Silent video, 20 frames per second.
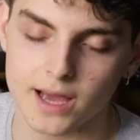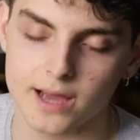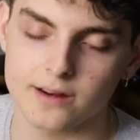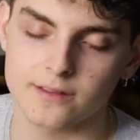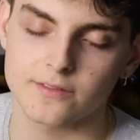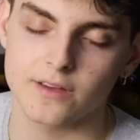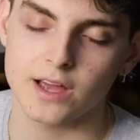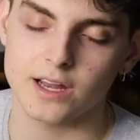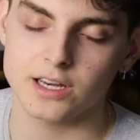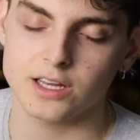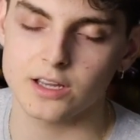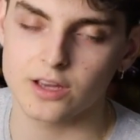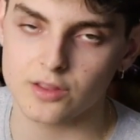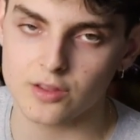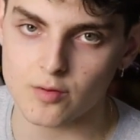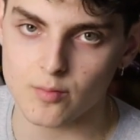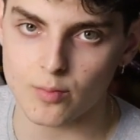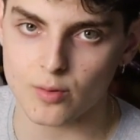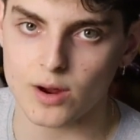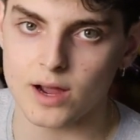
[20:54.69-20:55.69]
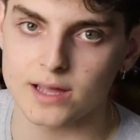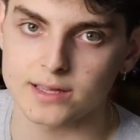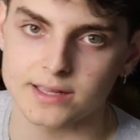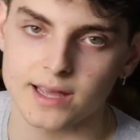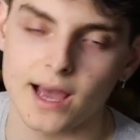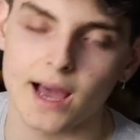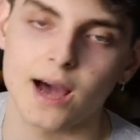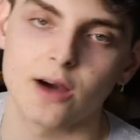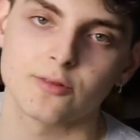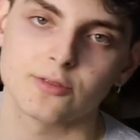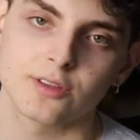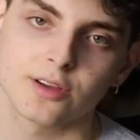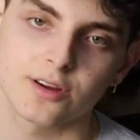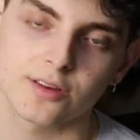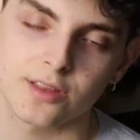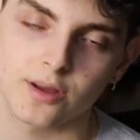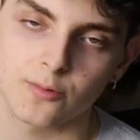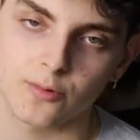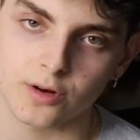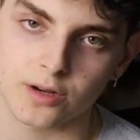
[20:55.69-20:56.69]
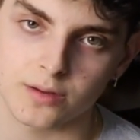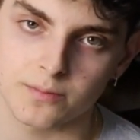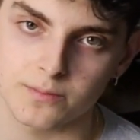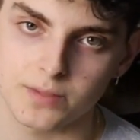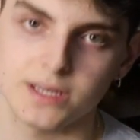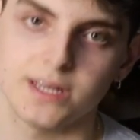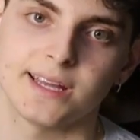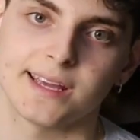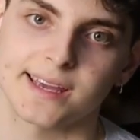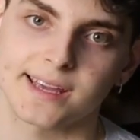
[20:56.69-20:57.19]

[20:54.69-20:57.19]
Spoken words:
out of any other brand out there that we're competing